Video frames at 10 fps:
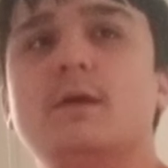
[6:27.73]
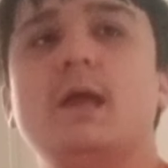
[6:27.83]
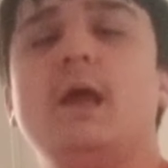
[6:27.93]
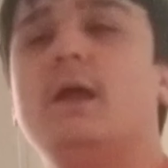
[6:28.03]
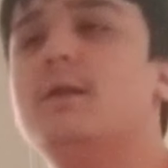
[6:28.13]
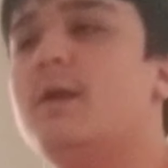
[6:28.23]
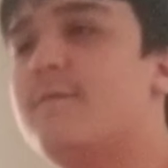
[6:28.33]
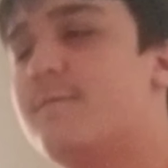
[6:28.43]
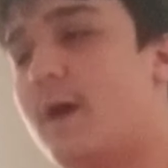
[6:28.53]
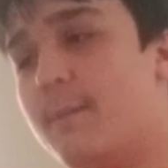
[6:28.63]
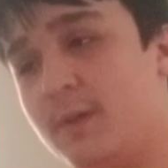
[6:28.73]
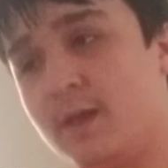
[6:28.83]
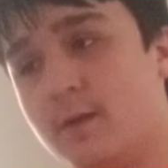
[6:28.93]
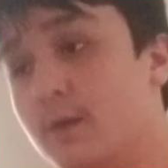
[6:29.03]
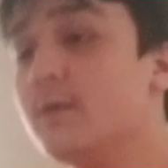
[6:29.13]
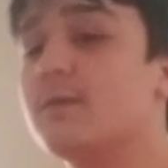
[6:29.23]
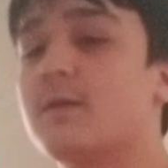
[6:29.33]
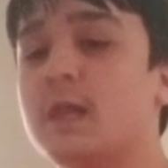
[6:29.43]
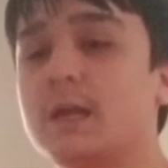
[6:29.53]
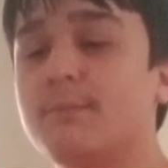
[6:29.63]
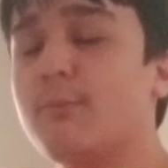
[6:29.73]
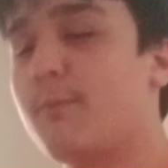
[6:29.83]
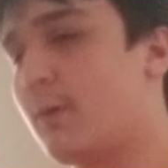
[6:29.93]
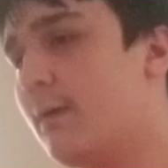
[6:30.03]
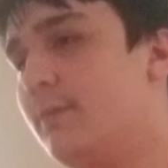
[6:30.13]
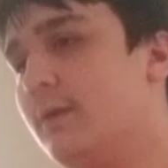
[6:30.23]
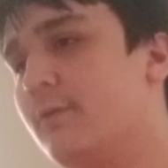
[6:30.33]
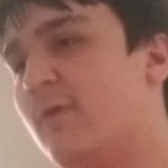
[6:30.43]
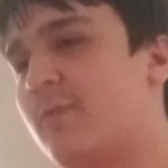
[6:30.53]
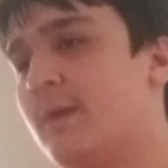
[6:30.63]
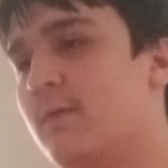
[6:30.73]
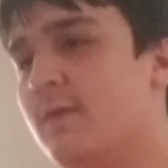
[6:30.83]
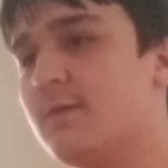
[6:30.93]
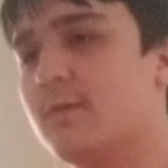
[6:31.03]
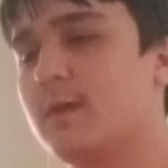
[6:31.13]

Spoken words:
And if I'm being honest, a lot of people probably agree with me on this.